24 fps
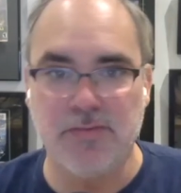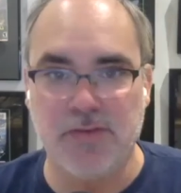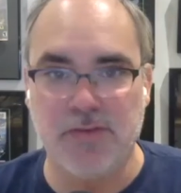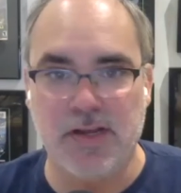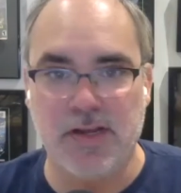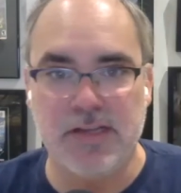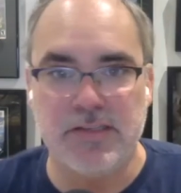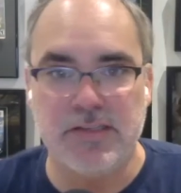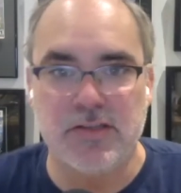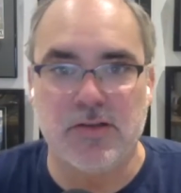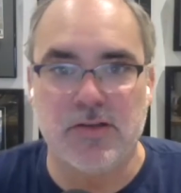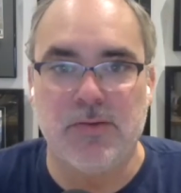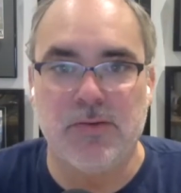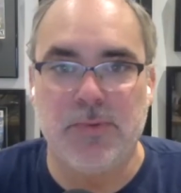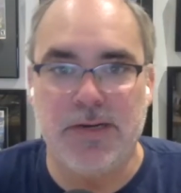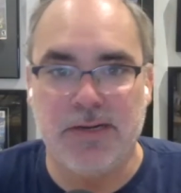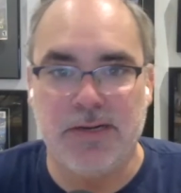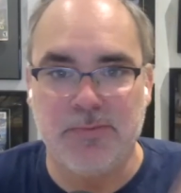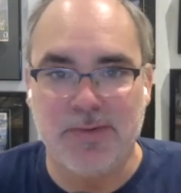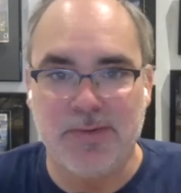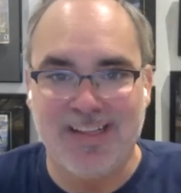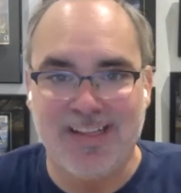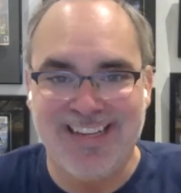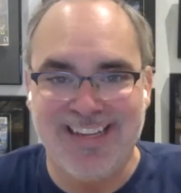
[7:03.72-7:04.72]
the visor and we
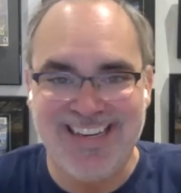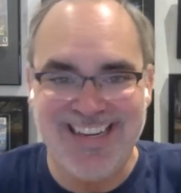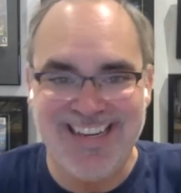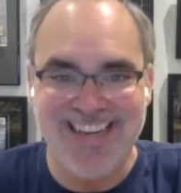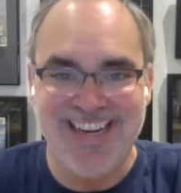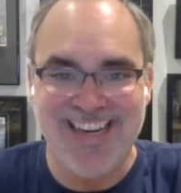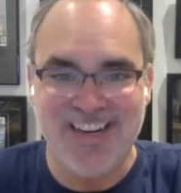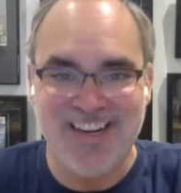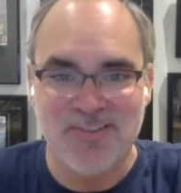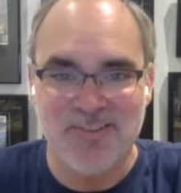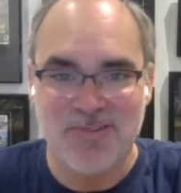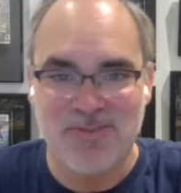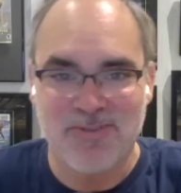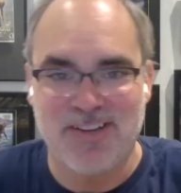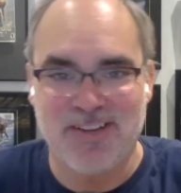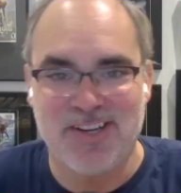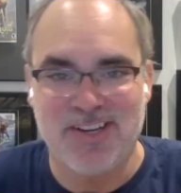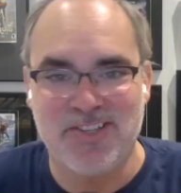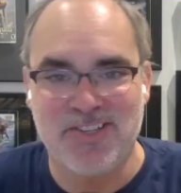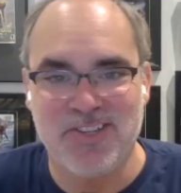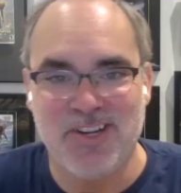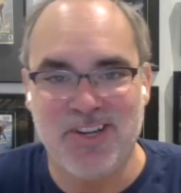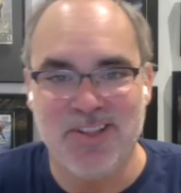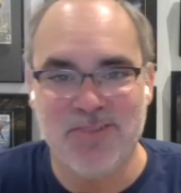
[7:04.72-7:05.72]
didn't really need a
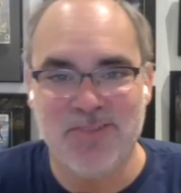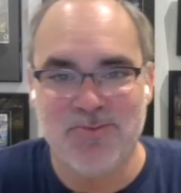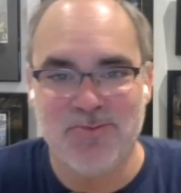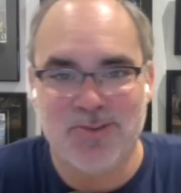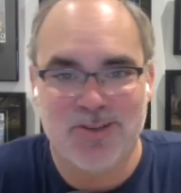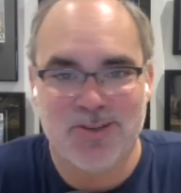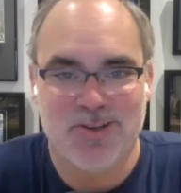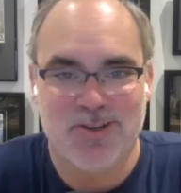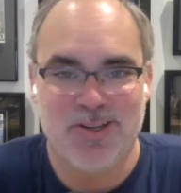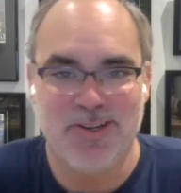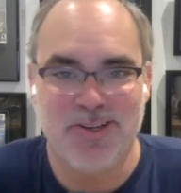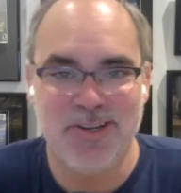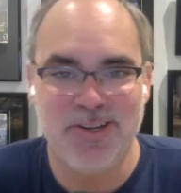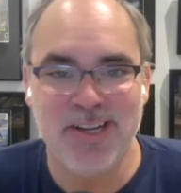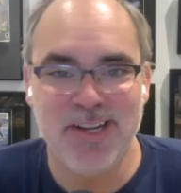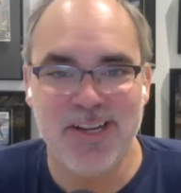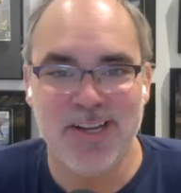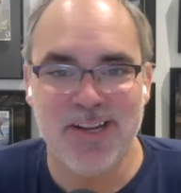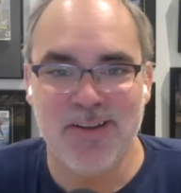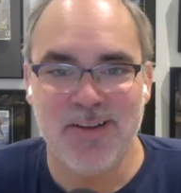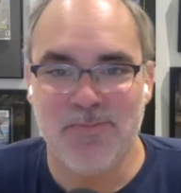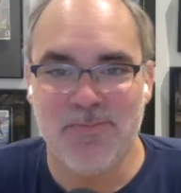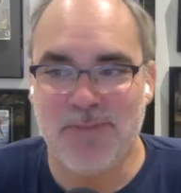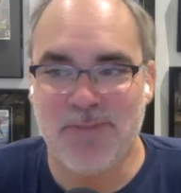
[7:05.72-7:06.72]
reflection in the world.
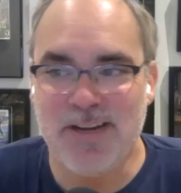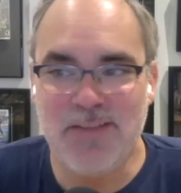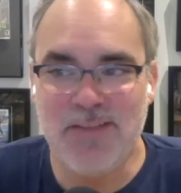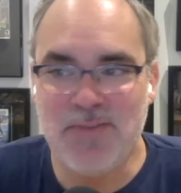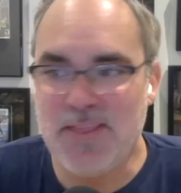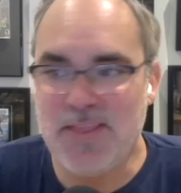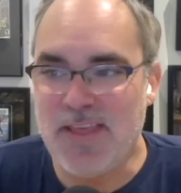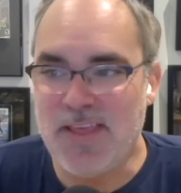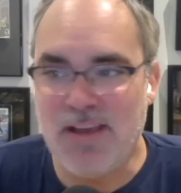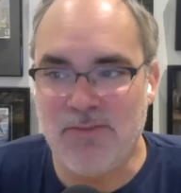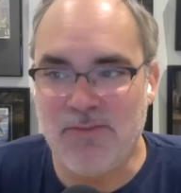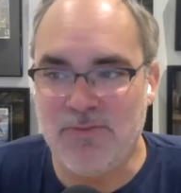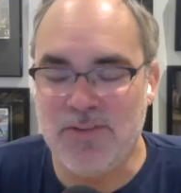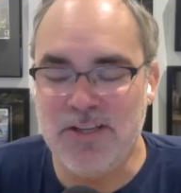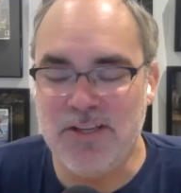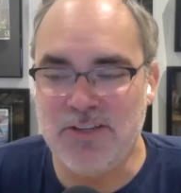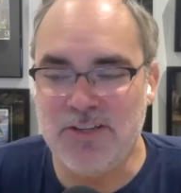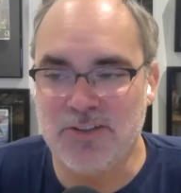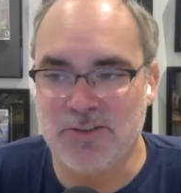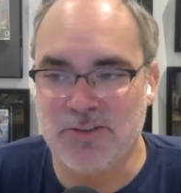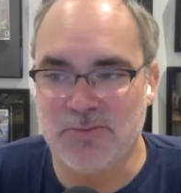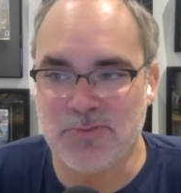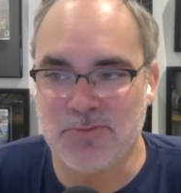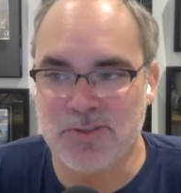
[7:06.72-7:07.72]
But even that
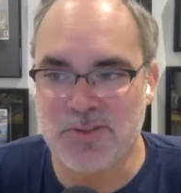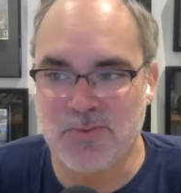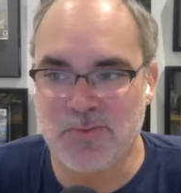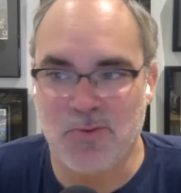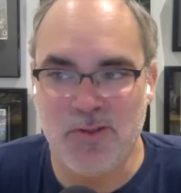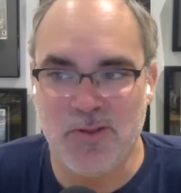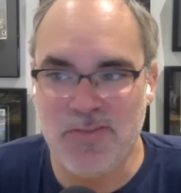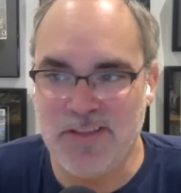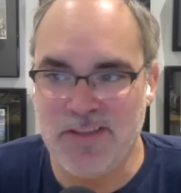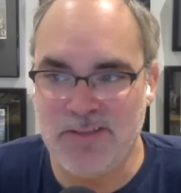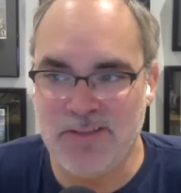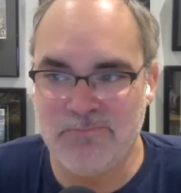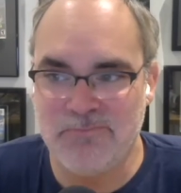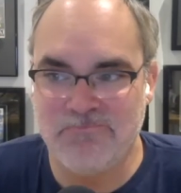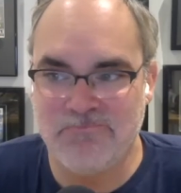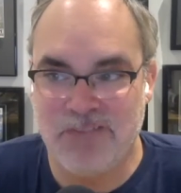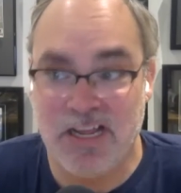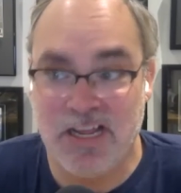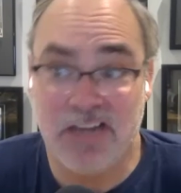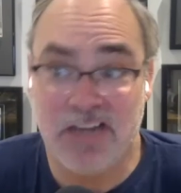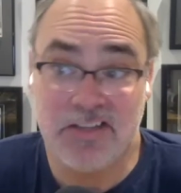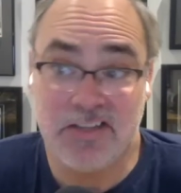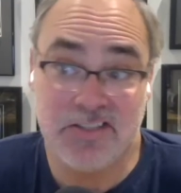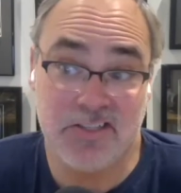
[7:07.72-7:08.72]
feature was one that
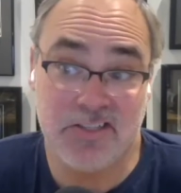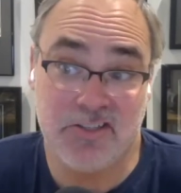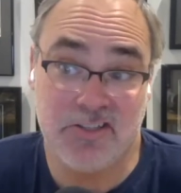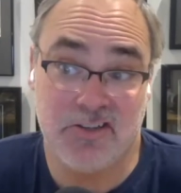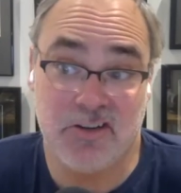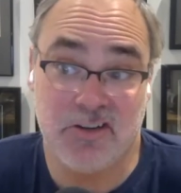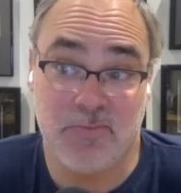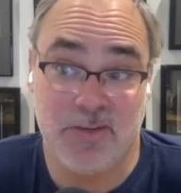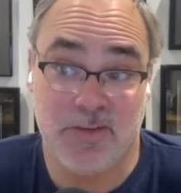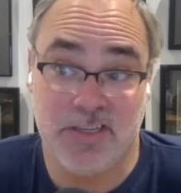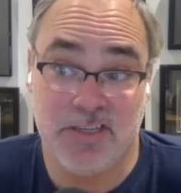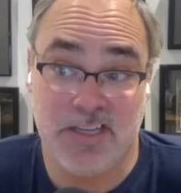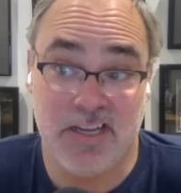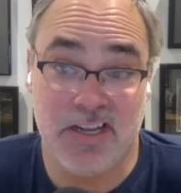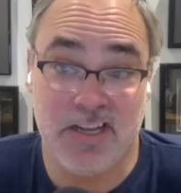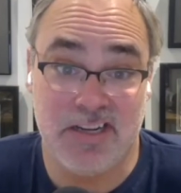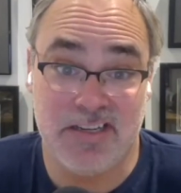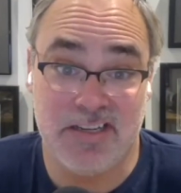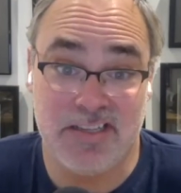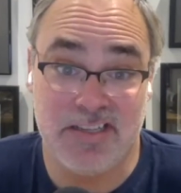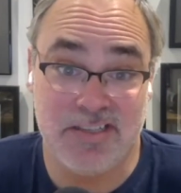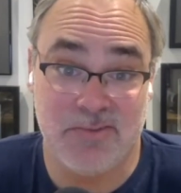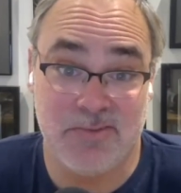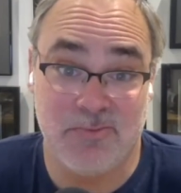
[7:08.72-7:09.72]
honestly should have been
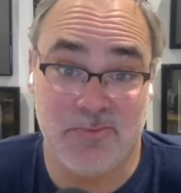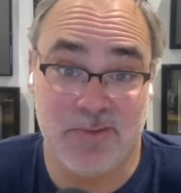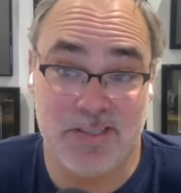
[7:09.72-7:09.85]
cut because it